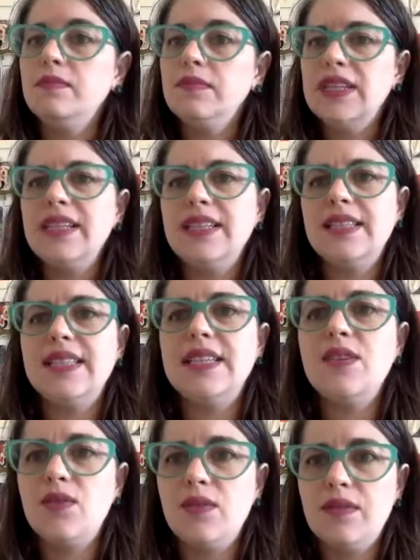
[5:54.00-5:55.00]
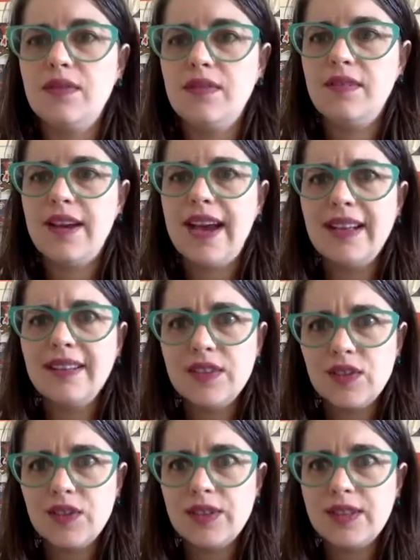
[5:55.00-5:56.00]
Let's see your
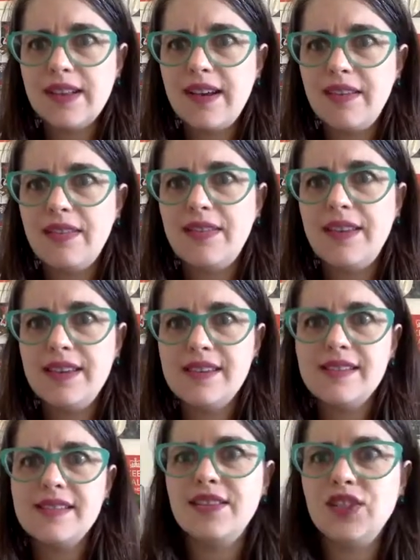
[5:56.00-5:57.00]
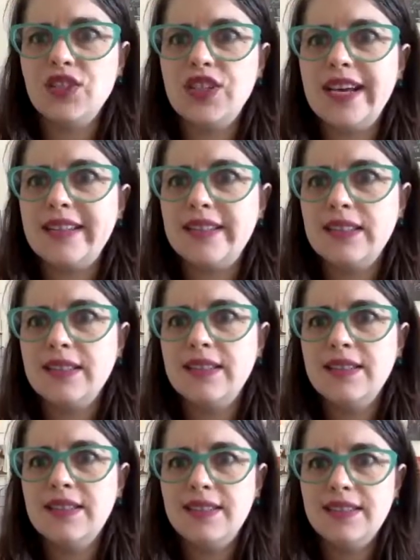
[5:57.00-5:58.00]
answers. I see that the
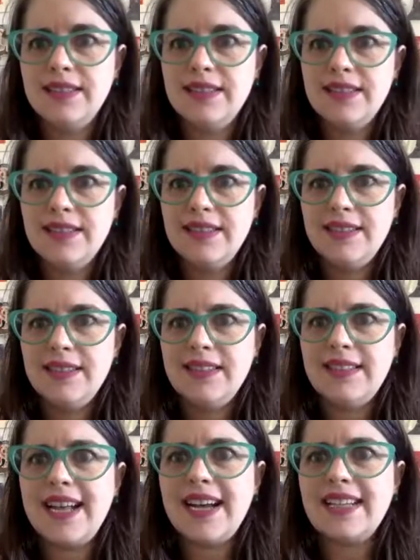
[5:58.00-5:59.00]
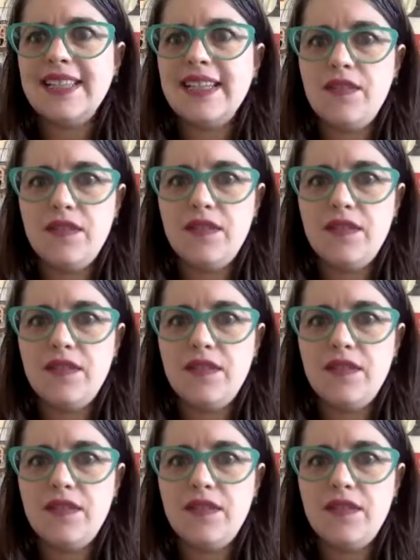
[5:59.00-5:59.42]
chat is active.